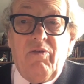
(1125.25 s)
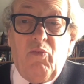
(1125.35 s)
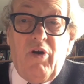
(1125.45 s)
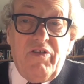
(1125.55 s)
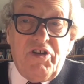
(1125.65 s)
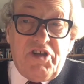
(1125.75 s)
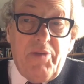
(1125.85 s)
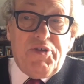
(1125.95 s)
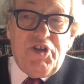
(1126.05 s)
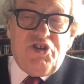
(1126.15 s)
one of the
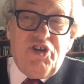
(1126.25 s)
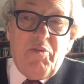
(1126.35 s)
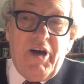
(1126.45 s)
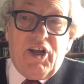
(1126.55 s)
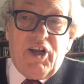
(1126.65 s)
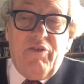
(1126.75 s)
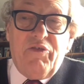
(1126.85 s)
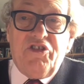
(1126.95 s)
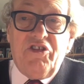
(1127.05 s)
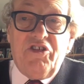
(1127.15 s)
deputy chief medical
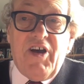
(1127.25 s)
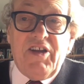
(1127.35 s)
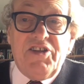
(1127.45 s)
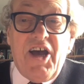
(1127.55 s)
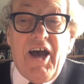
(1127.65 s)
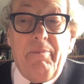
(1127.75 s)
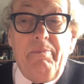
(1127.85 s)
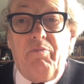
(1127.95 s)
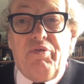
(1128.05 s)
officers, Van Dam,